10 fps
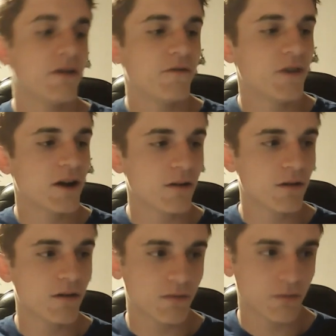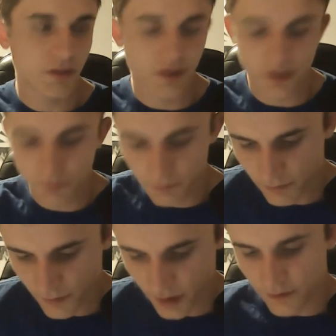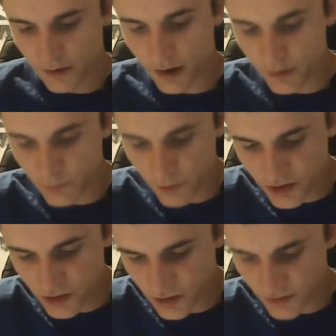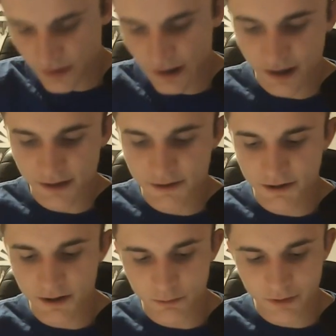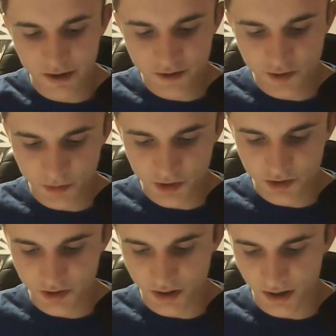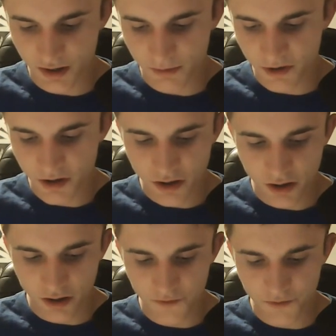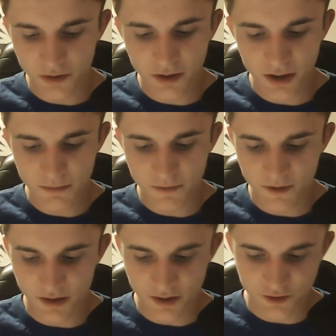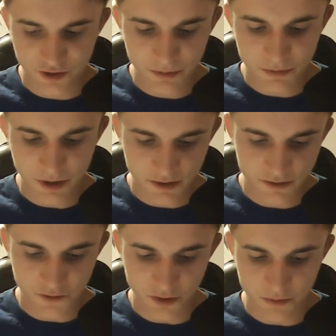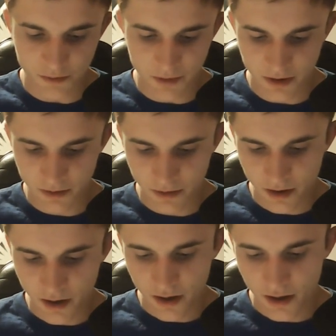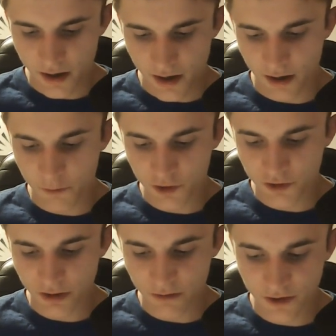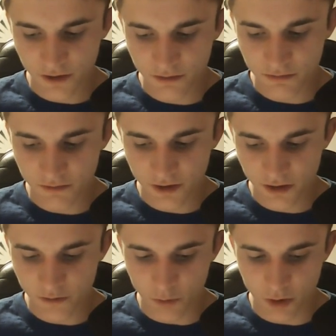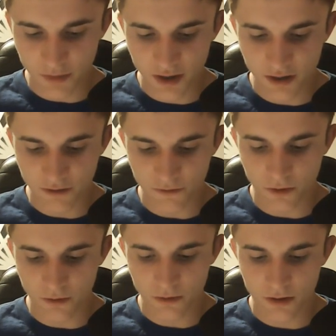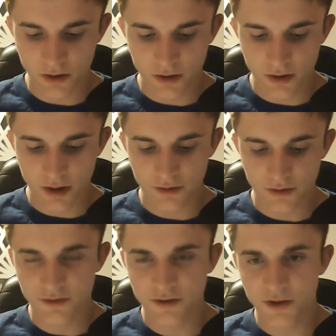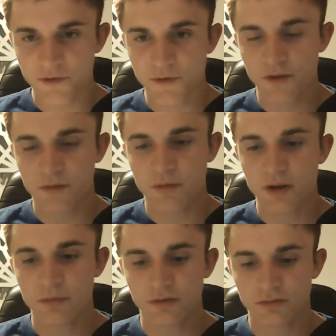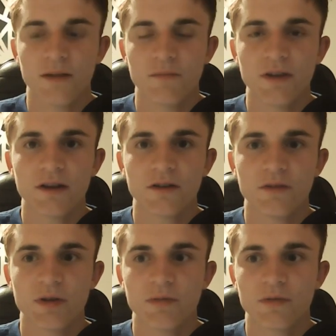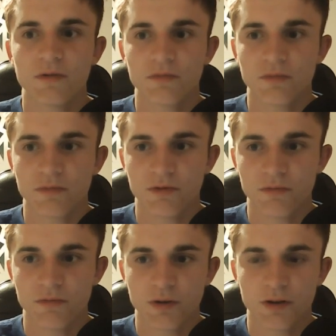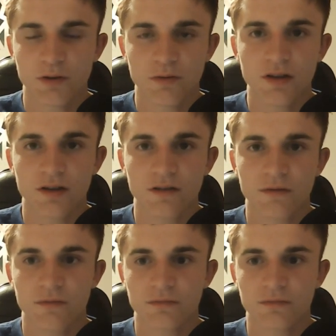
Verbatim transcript: final thing. I wish that I didn't waste so much time on video games and cheap hits of dopamine, and I wish I have done stuff more meaningful and done stuff with other people, meeting new people, doing new things.